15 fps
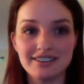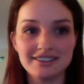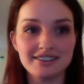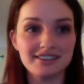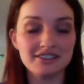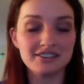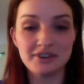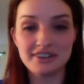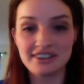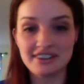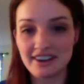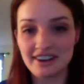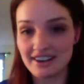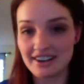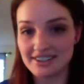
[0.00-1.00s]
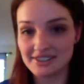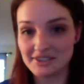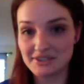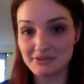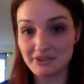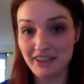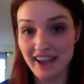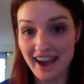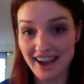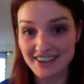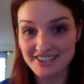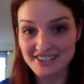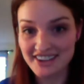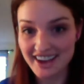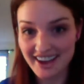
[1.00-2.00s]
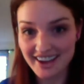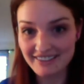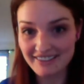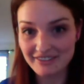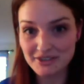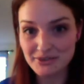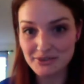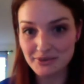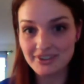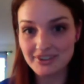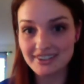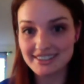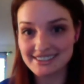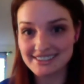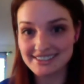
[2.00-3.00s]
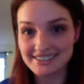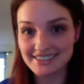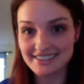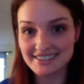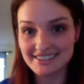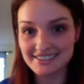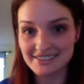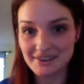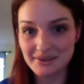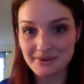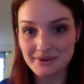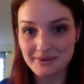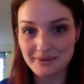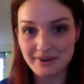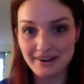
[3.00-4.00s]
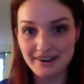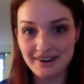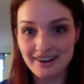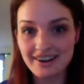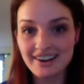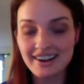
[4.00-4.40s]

do a, a, search for the hashtag virtual assistants, all one word,